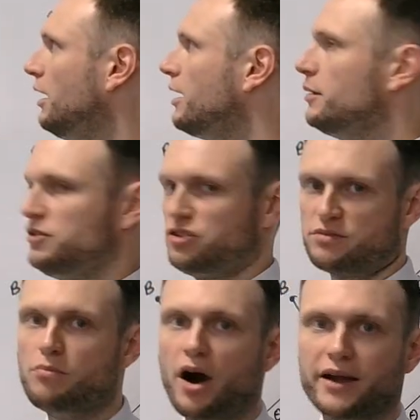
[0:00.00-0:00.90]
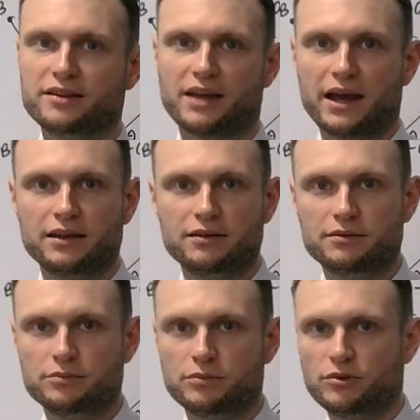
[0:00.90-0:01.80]
it's just minus A.
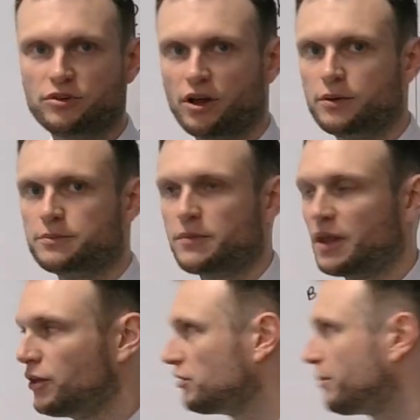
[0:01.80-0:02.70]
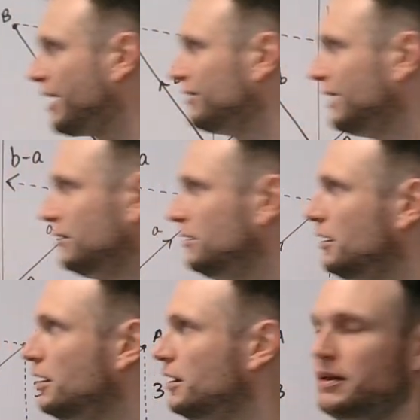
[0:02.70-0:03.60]
So there's a parallel,
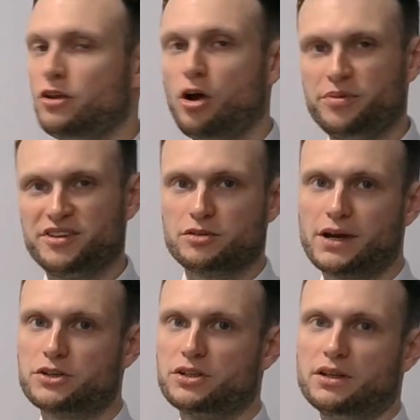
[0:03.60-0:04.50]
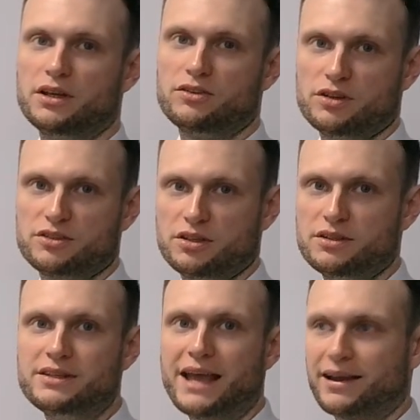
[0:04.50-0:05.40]
in the opposite direction is just
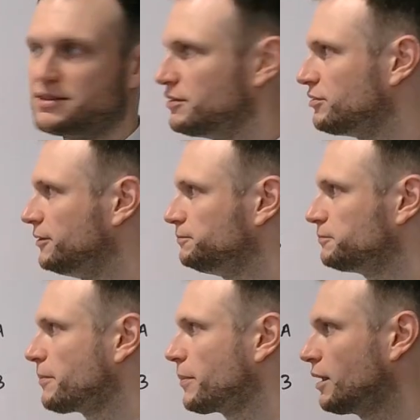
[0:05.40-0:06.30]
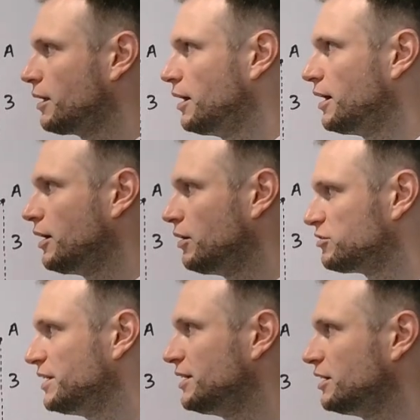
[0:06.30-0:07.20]
negative.
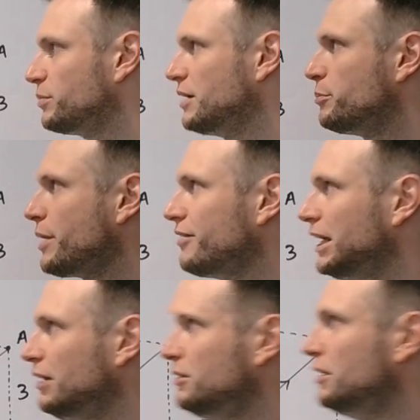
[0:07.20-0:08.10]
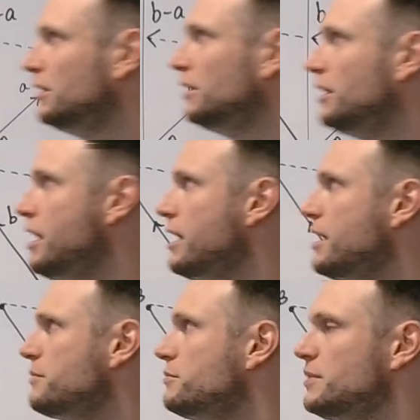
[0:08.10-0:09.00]
Speaking of being parallel,
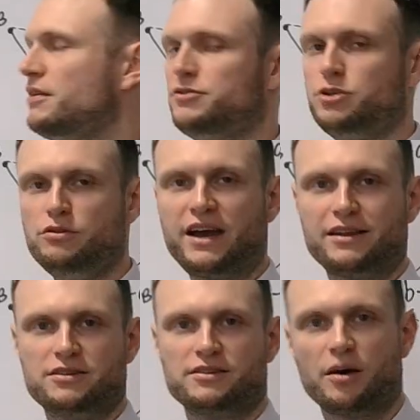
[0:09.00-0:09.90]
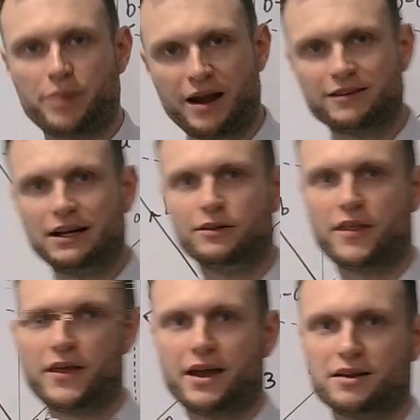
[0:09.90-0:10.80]
if two vectors are parallel, then
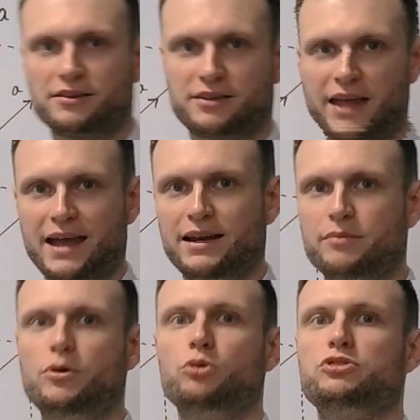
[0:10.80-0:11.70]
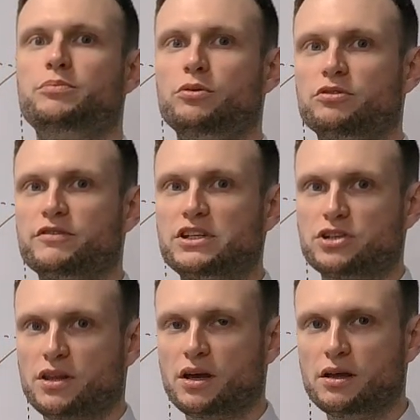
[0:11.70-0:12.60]
they are scalar multiples of each other.